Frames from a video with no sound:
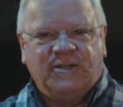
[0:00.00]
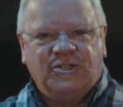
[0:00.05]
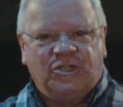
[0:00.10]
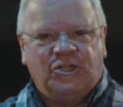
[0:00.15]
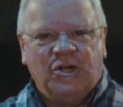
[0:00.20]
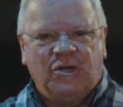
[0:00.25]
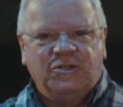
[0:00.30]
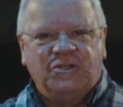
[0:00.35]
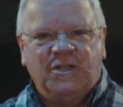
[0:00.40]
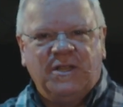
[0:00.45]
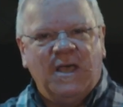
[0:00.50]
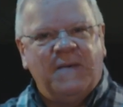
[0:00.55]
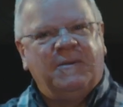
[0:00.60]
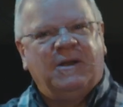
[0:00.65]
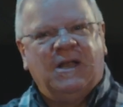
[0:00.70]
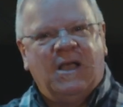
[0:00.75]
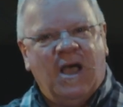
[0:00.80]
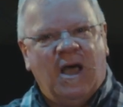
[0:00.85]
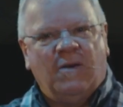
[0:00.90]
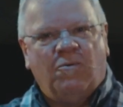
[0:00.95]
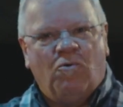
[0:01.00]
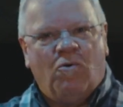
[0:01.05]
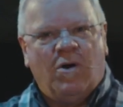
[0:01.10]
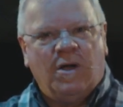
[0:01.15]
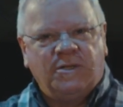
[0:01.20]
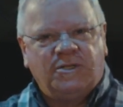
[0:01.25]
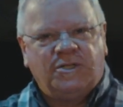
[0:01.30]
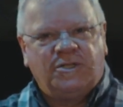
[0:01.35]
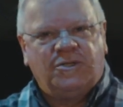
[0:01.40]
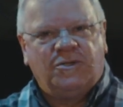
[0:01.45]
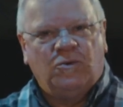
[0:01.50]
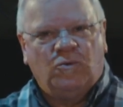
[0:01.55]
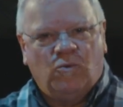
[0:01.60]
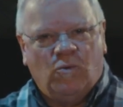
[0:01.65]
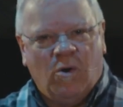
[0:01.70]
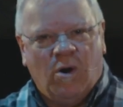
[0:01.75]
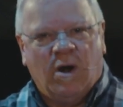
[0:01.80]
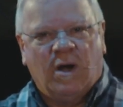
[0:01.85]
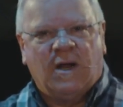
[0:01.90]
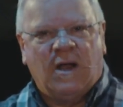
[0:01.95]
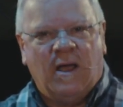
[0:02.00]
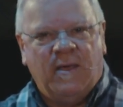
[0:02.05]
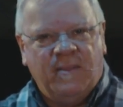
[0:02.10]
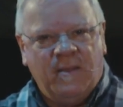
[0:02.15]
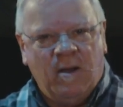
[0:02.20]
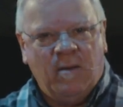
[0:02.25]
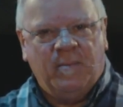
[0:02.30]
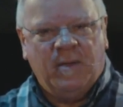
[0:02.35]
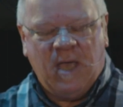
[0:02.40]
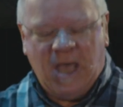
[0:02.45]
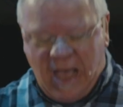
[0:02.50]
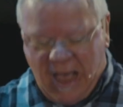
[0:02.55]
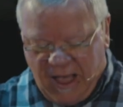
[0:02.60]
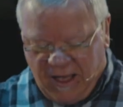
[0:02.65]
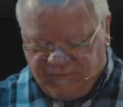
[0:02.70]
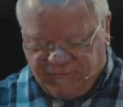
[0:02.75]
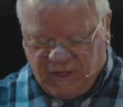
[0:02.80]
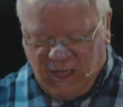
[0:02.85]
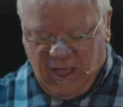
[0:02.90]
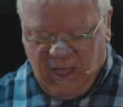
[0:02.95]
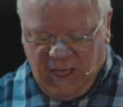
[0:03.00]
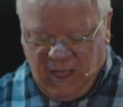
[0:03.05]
has chosen them and God wants to work on their behalf.